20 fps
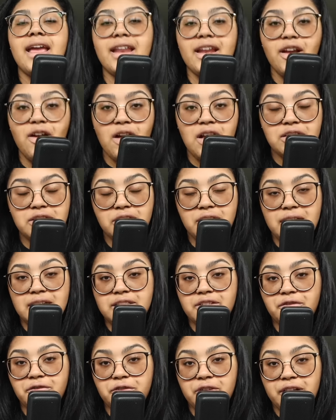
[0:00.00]
And it also
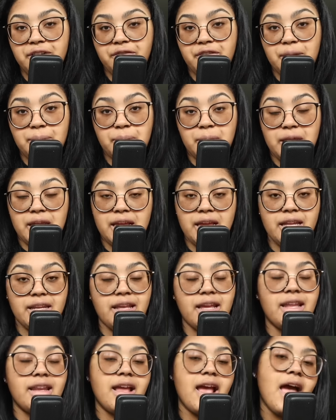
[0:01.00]
has a free
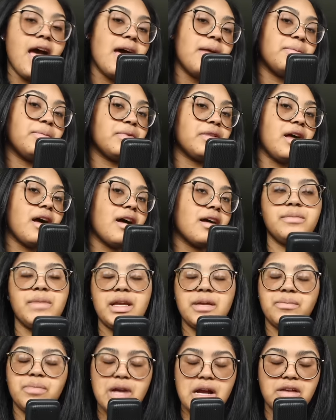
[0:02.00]
VPN and ad block
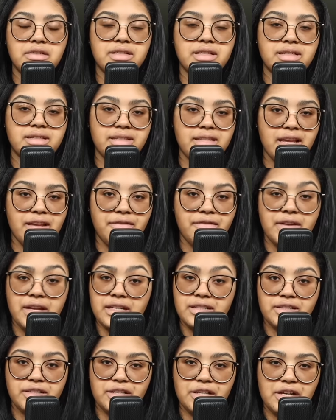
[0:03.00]
to make browsing safe
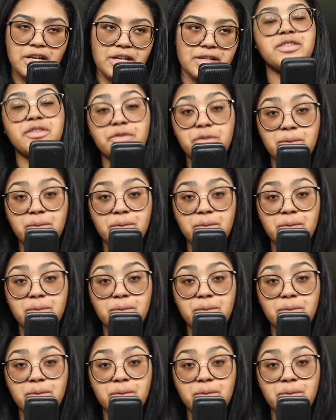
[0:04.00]
and secure.